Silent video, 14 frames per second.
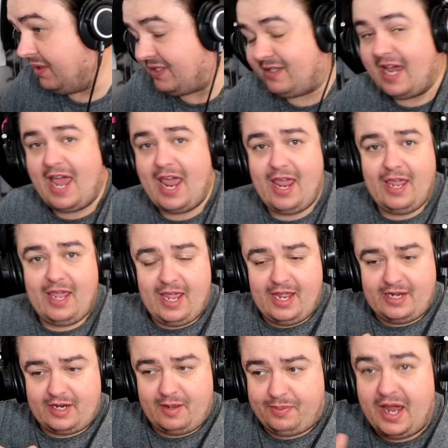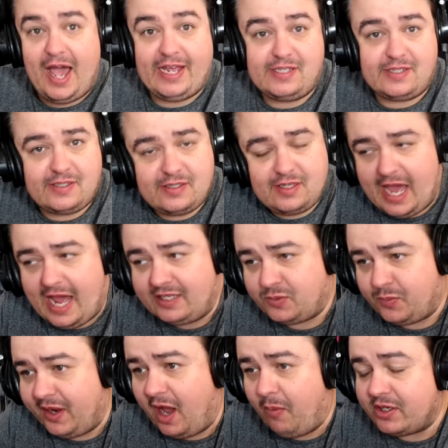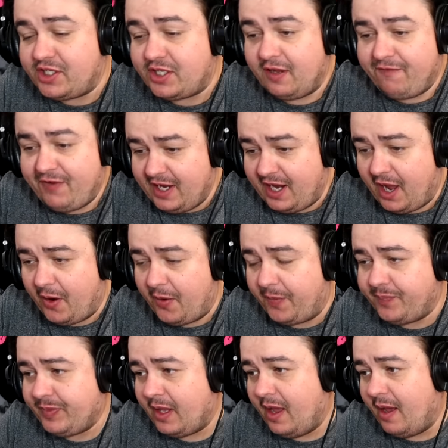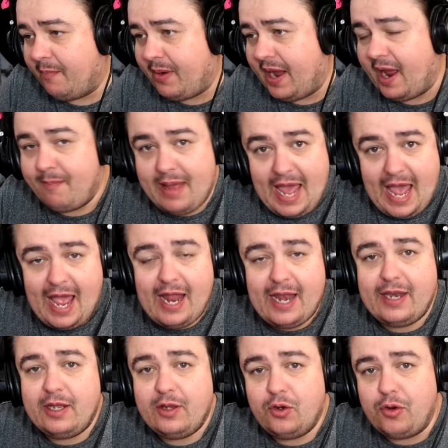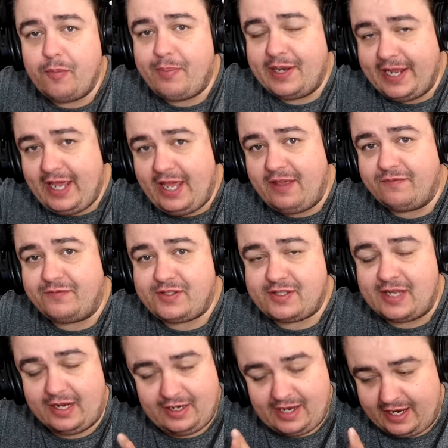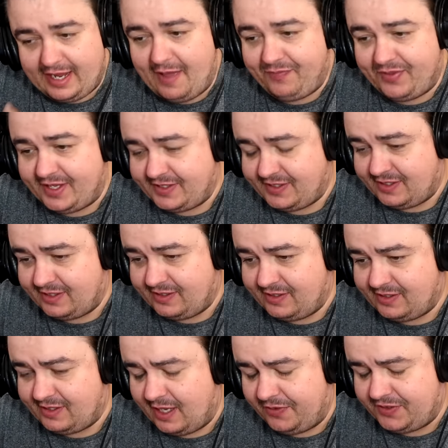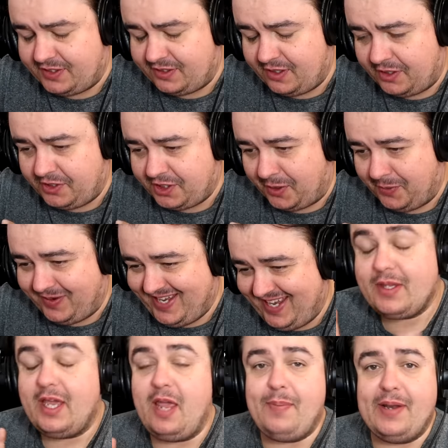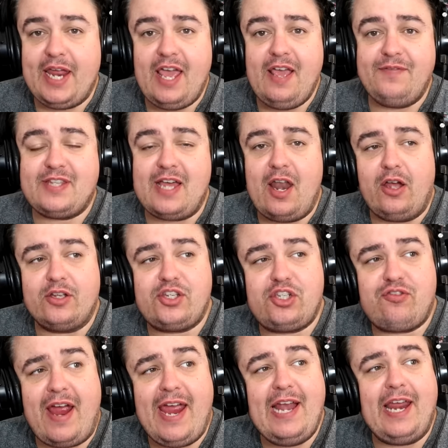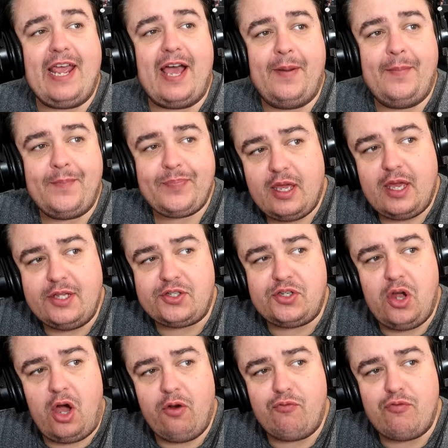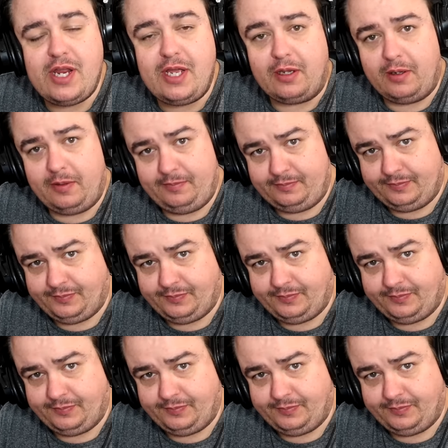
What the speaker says: But today it applies as we are watching a video by a man who believes, and get this is not a joke. He believes that Australia is not real.